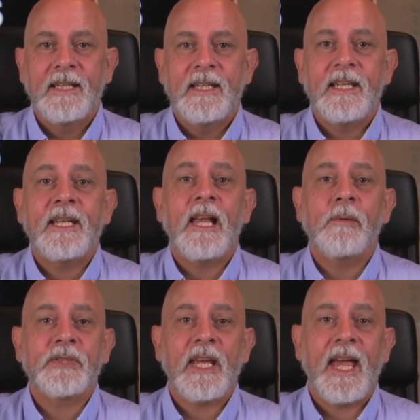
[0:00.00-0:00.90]
It
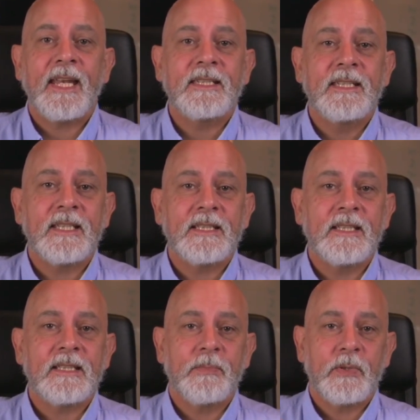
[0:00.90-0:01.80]
helps to add
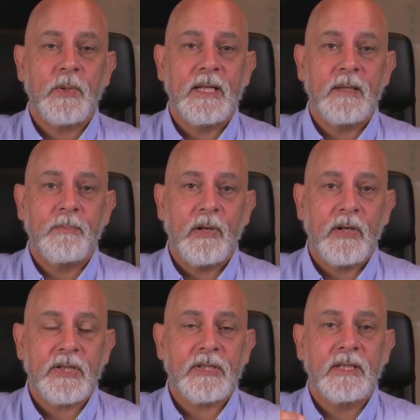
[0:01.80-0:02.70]
distance between the
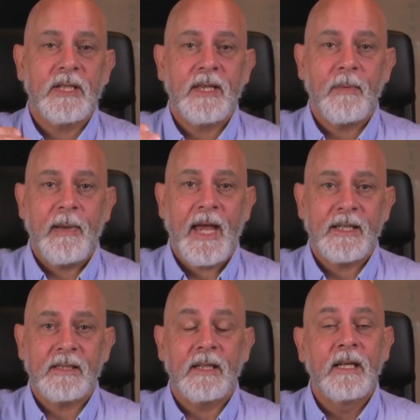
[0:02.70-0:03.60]
person and the
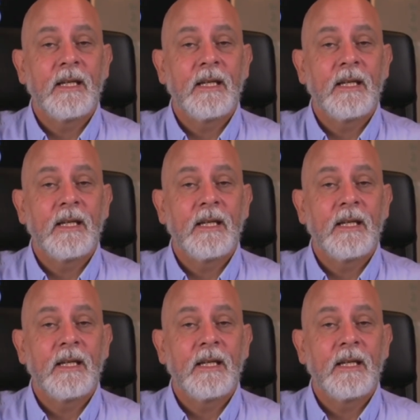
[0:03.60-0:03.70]
pattern